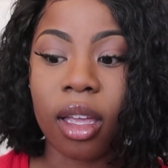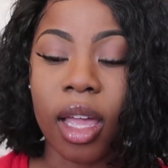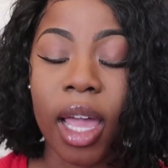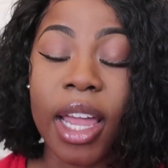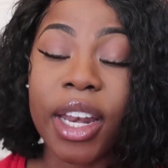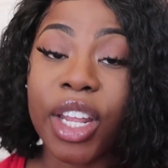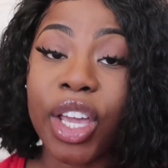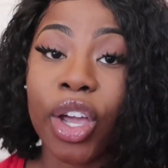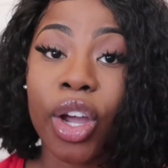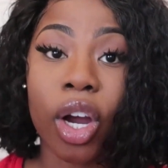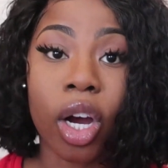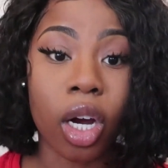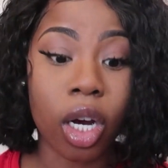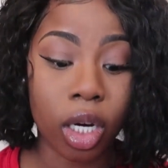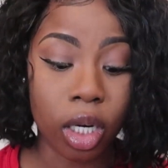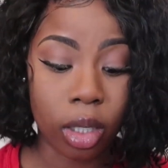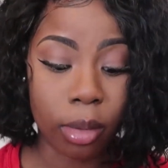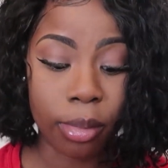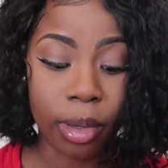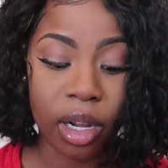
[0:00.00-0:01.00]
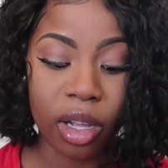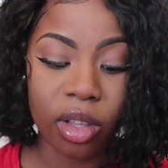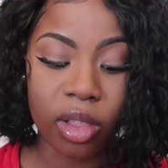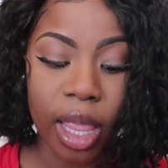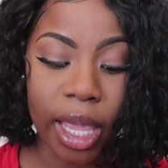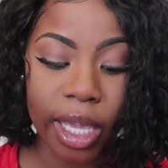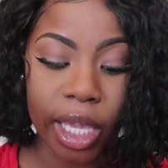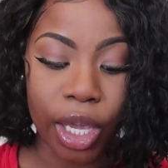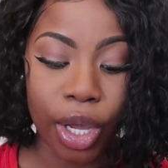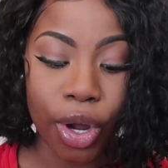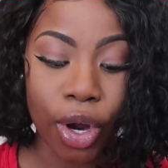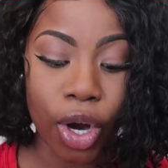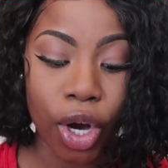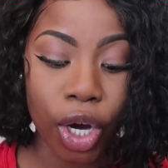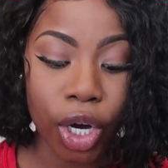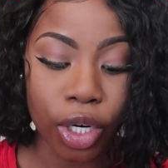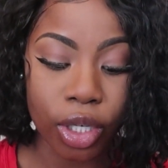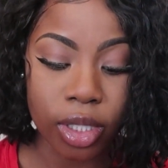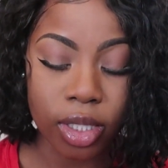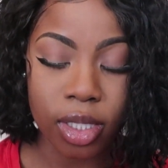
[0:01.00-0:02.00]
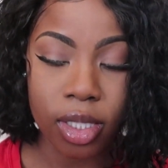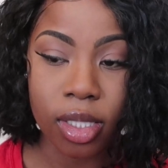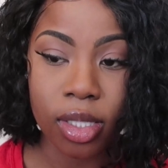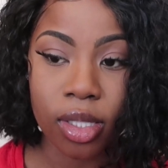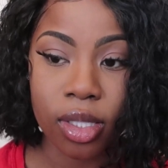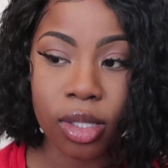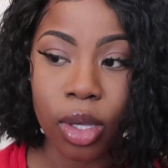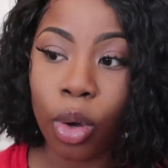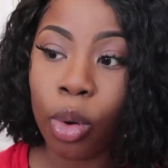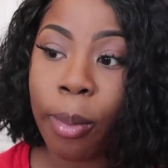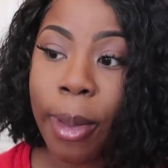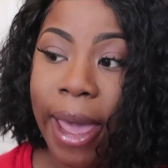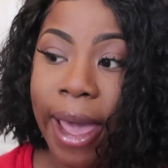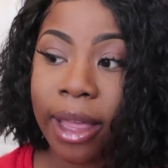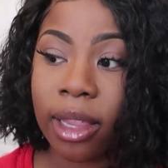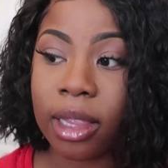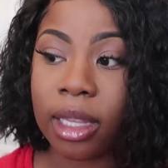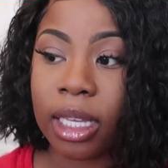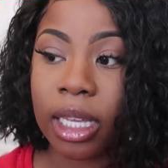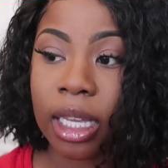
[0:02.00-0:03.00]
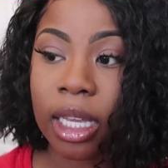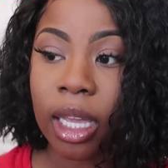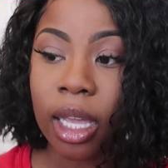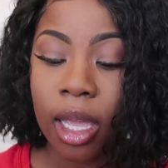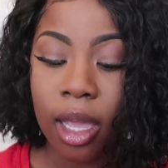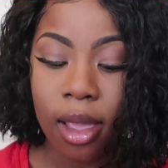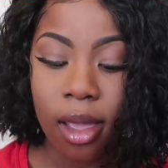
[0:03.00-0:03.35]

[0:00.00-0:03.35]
and it hurt, bro. Like, it hurt so badly.